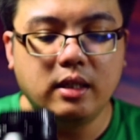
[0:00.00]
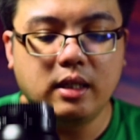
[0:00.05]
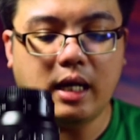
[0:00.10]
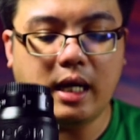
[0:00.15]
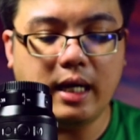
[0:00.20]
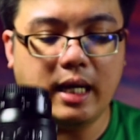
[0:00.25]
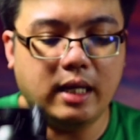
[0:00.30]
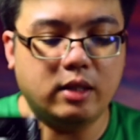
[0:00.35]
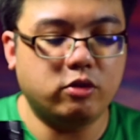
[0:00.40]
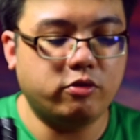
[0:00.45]

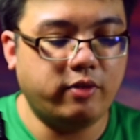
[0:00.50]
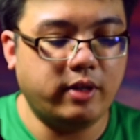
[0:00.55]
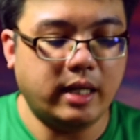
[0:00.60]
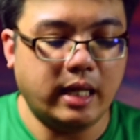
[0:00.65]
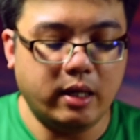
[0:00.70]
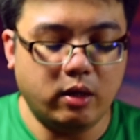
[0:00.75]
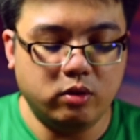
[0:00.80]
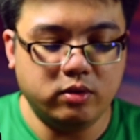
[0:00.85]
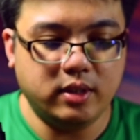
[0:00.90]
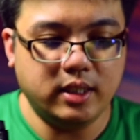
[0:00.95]
I had to
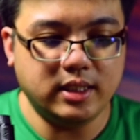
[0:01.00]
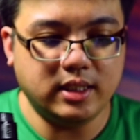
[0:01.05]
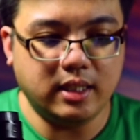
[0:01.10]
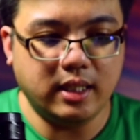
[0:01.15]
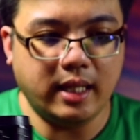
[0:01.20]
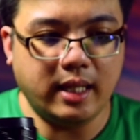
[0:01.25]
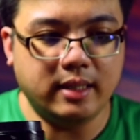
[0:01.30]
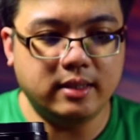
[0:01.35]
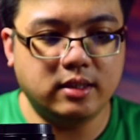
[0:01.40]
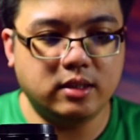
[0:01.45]
rely on this
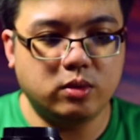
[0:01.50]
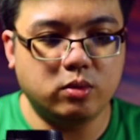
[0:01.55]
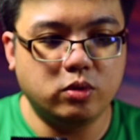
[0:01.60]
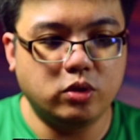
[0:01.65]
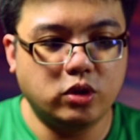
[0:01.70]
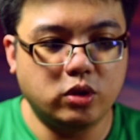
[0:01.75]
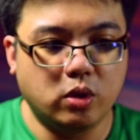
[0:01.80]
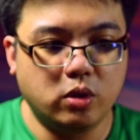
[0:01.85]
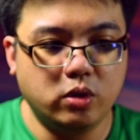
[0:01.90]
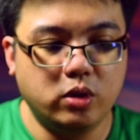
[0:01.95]
lens to
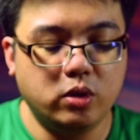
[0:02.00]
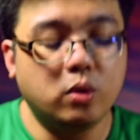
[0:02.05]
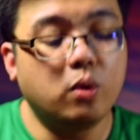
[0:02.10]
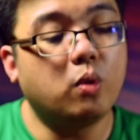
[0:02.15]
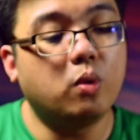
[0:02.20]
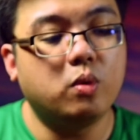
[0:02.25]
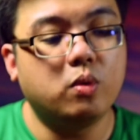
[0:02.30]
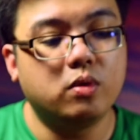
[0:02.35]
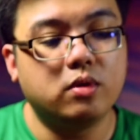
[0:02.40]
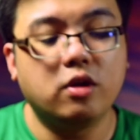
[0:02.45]
show
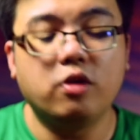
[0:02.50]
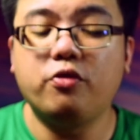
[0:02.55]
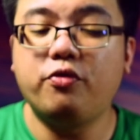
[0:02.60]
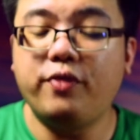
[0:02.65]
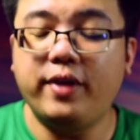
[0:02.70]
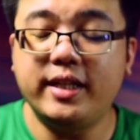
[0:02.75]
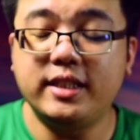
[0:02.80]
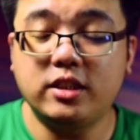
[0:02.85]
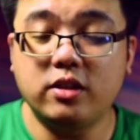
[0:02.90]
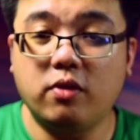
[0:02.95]
you the
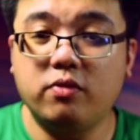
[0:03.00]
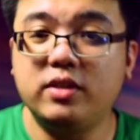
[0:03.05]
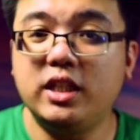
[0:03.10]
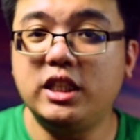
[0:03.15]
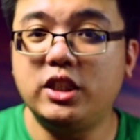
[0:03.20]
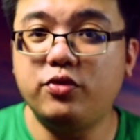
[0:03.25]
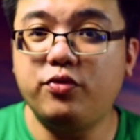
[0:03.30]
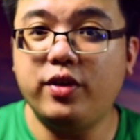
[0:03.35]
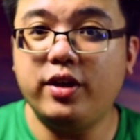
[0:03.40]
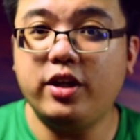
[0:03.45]
face of
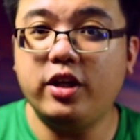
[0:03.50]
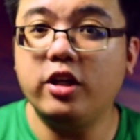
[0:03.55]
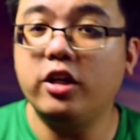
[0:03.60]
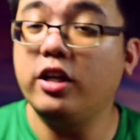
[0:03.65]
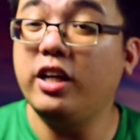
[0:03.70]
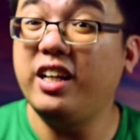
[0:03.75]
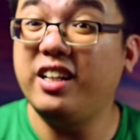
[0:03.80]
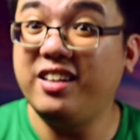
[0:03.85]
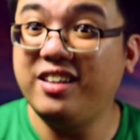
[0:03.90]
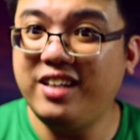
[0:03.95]
this figure
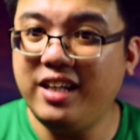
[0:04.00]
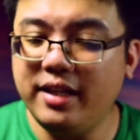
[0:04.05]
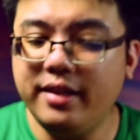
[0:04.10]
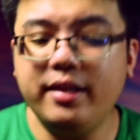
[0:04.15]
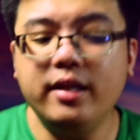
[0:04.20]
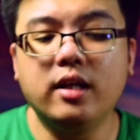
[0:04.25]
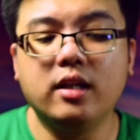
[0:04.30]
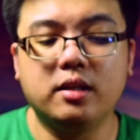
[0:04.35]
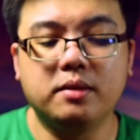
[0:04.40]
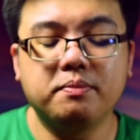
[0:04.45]
in
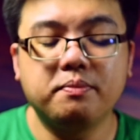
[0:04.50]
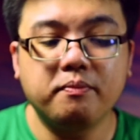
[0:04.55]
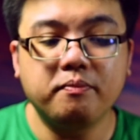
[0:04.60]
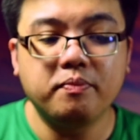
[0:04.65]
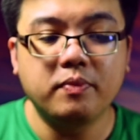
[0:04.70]
detail.